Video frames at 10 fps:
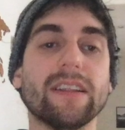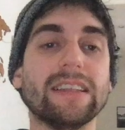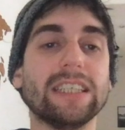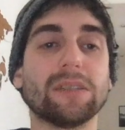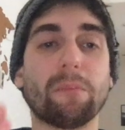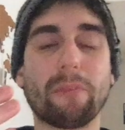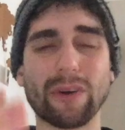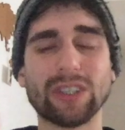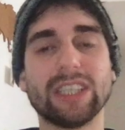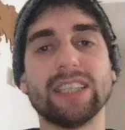this
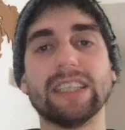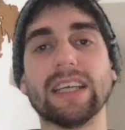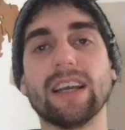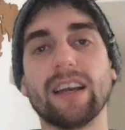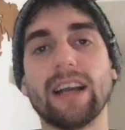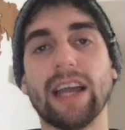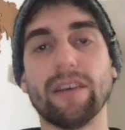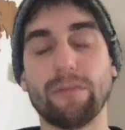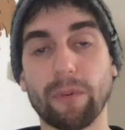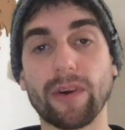processing kind
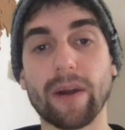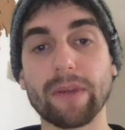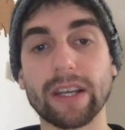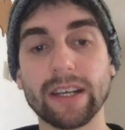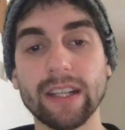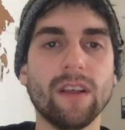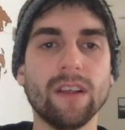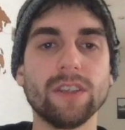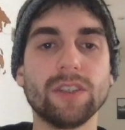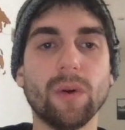of programming.
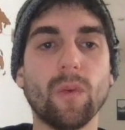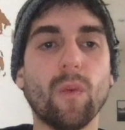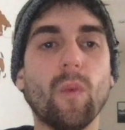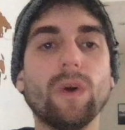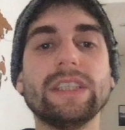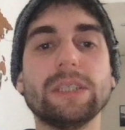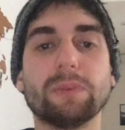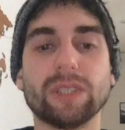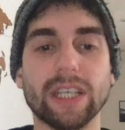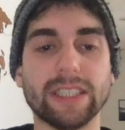So what is
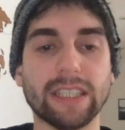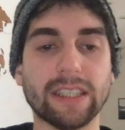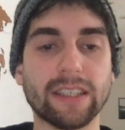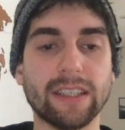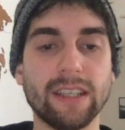processing?